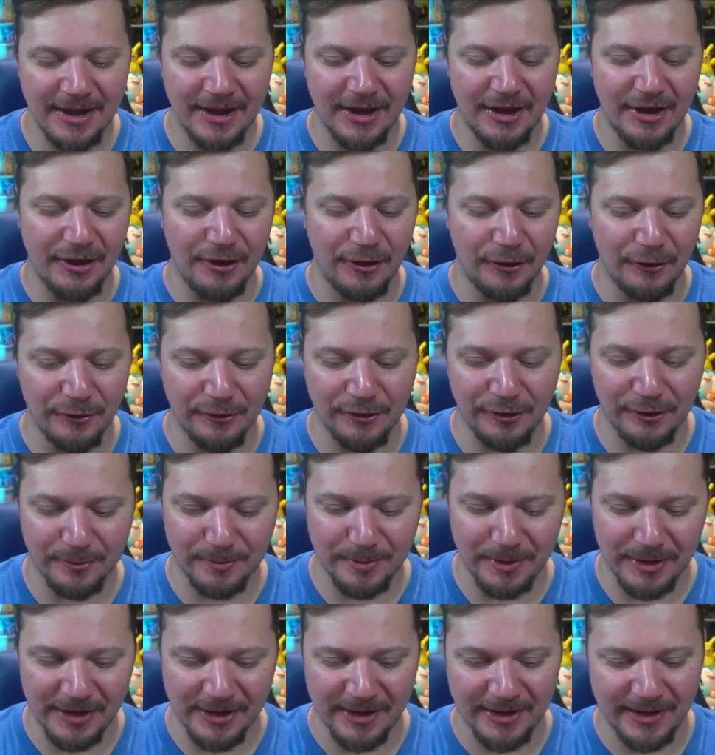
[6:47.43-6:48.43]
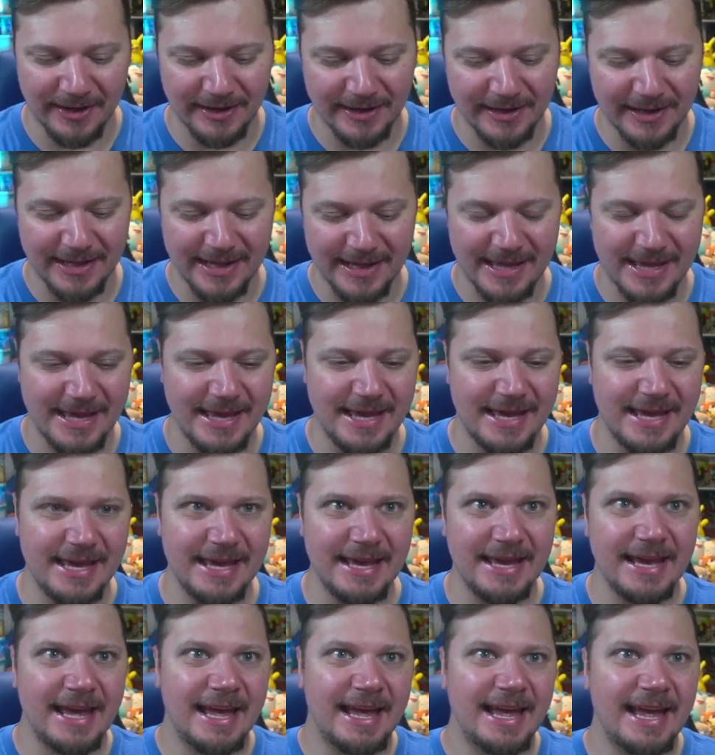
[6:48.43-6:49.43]
Ogerpon
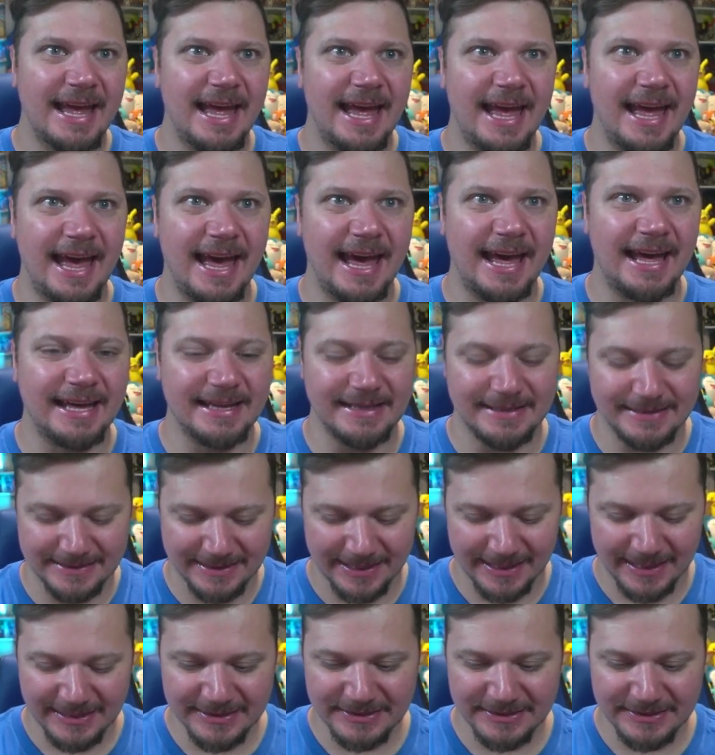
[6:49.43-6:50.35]
EX.